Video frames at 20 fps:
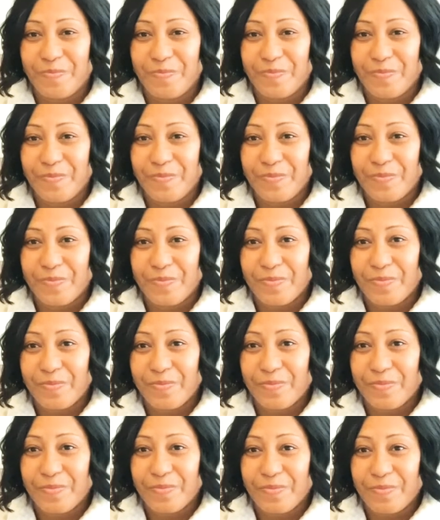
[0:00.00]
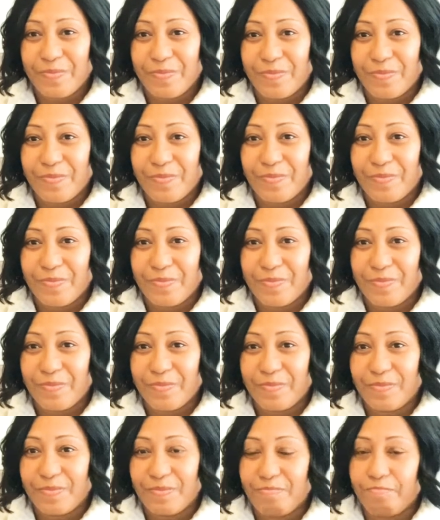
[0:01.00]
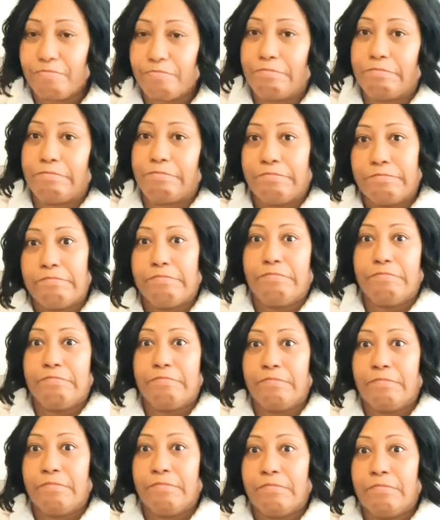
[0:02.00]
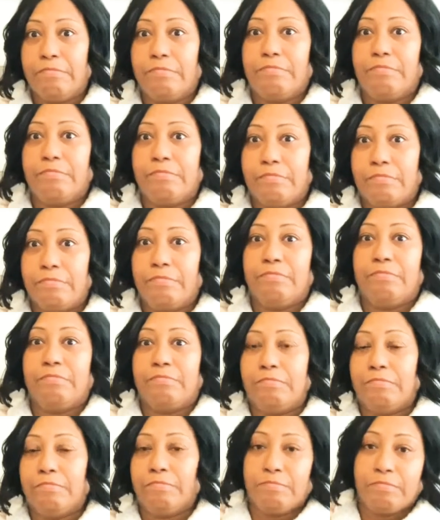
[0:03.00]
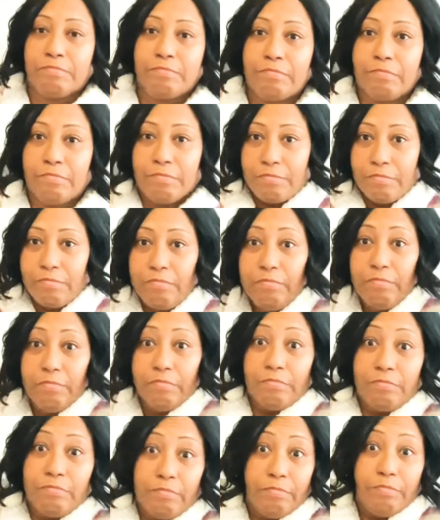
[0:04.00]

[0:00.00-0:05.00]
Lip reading: (no one is talking)